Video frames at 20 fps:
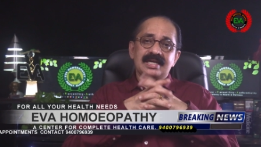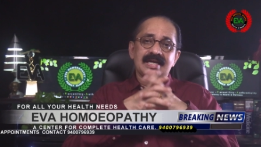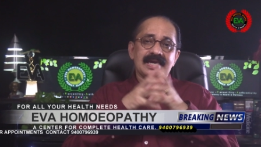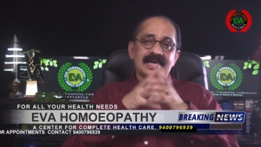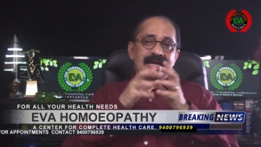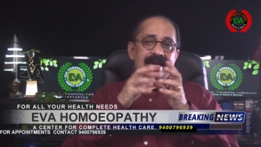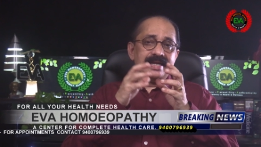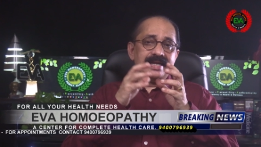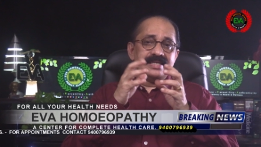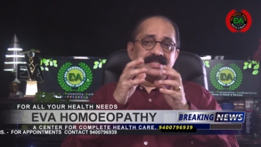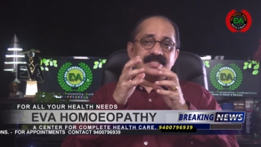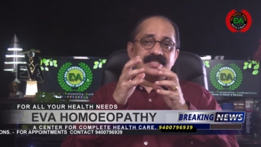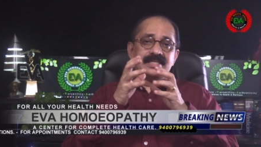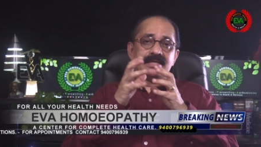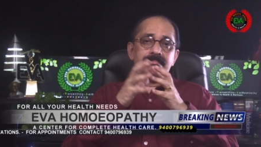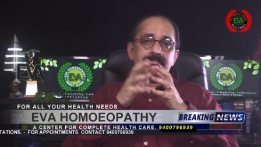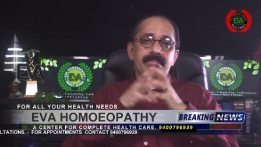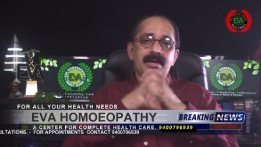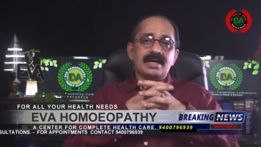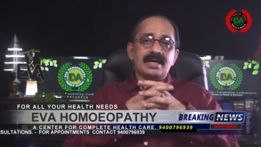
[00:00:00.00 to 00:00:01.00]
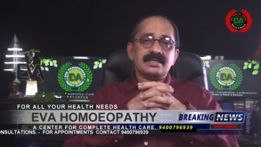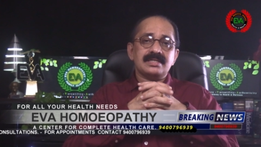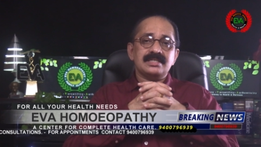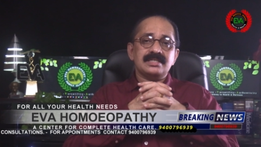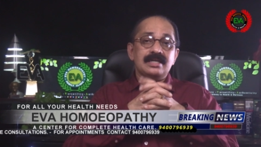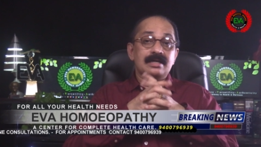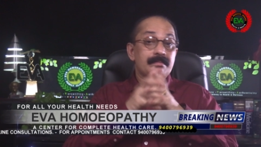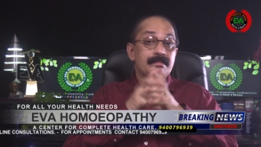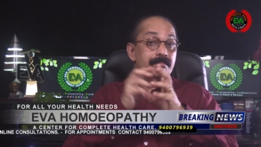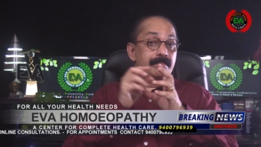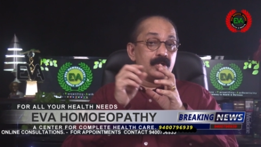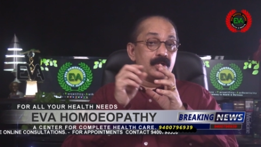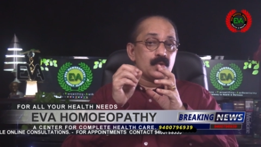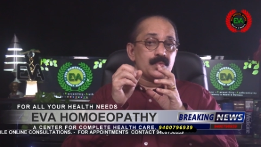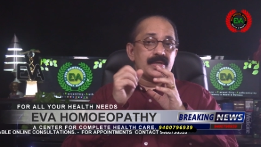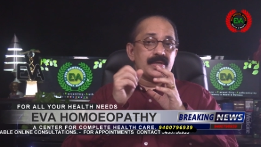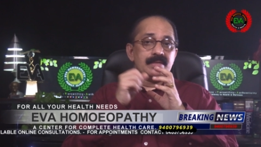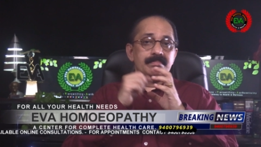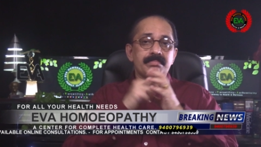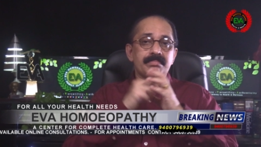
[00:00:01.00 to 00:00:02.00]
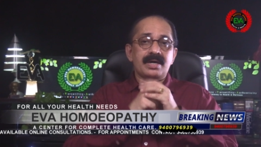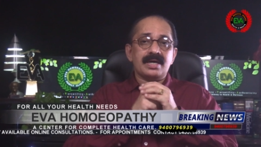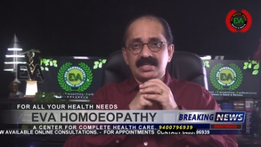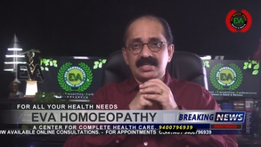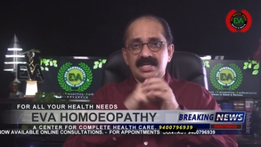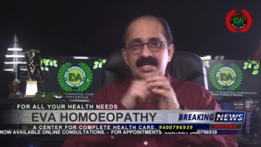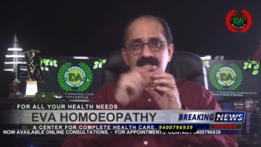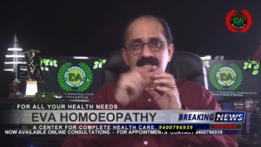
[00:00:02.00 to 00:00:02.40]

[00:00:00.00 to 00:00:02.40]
Calicea bark, Peruvian bark.